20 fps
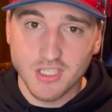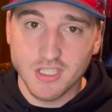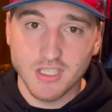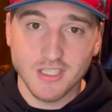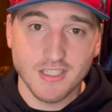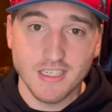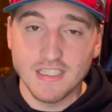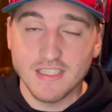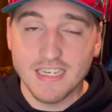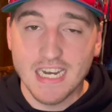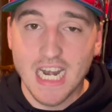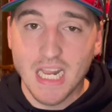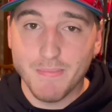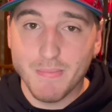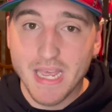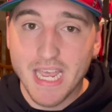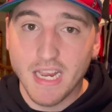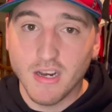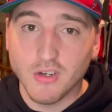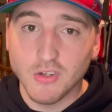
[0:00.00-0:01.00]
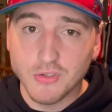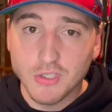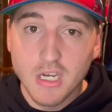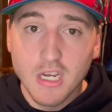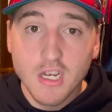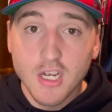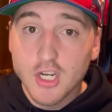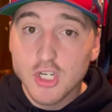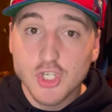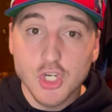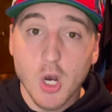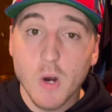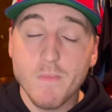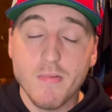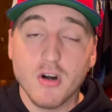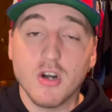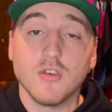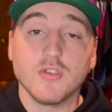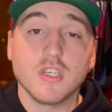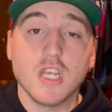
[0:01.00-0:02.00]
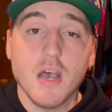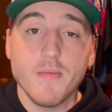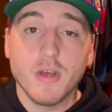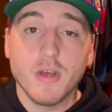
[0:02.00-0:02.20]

the Cincinnati Bengals. Joe Burrow's coming